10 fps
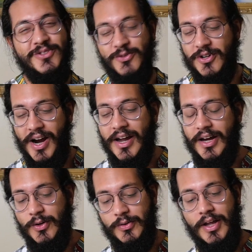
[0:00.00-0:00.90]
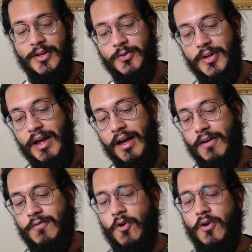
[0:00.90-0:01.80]
to try out, and today
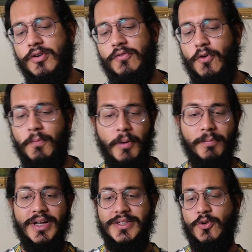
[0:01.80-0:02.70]
I've ordered from a place